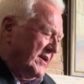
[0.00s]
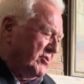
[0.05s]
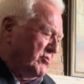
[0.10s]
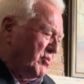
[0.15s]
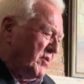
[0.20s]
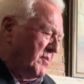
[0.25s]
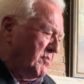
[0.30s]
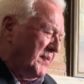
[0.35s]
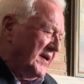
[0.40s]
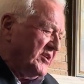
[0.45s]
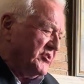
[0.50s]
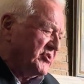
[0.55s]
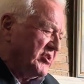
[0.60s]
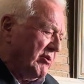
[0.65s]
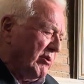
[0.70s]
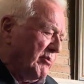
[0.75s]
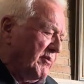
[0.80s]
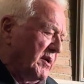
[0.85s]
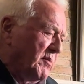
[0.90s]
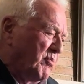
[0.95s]
we
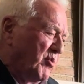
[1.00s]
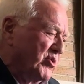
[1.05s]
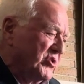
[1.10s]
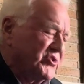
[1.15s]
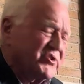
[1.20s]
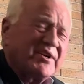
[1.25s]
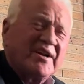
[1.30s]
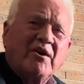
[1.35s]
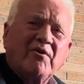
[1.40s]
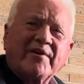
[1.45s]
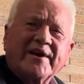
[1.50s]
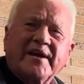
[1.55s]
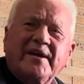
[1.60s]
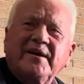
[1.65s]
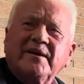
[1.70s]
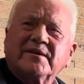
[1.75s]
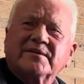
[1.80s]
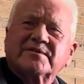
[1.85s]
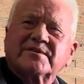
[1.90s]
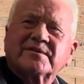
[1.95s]
basically poison our
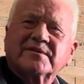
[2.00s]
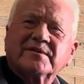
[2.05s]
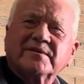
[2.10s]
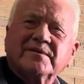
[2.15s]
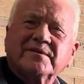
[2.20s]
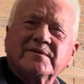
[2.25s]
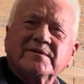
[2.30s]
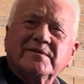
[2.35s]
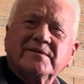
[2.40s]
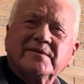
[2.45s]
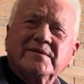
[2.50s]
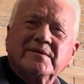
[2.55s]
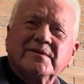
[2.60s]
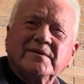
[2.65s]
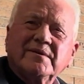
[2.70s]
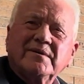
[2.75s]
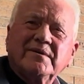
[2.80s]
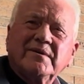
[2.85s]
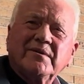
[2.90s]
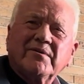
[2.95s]
kids.
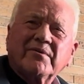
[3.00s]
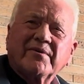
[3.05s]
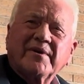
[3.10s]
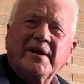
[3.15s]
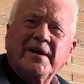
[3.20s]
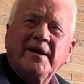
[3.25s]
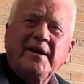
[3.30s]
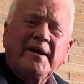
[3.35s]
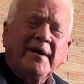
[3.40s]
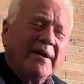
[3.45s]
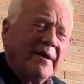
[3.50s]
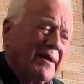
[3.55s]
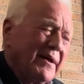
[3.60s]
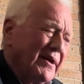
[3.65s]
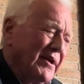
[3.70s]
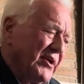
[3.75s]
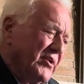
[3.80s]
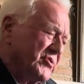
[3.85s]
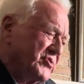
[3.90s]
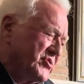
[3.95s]
Okay,
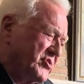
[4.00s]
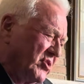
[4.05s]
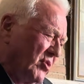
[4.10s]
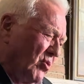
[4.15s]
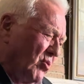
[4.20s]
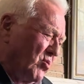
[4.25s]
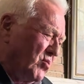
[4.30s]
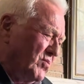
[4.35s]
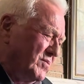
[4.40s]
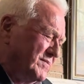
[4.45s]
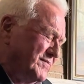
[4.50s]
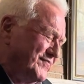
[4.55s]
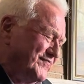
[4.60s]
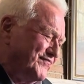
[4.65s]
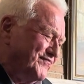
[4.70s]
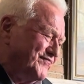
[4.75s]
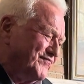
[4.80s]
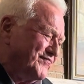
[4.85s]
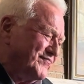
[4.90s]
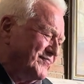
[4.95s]
so
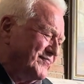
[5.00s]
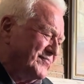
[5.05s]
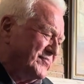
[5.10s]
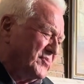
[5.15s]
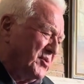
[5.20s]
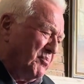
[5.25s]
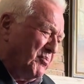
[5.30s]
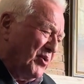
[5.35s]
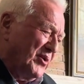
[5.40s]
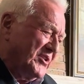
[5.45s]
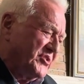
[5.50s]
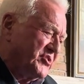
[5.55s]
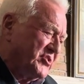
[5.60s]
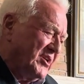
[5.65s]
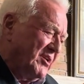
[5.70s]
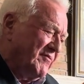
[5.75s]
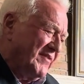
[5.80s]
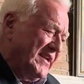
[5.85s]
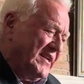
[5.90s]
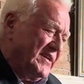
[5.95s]
the point 7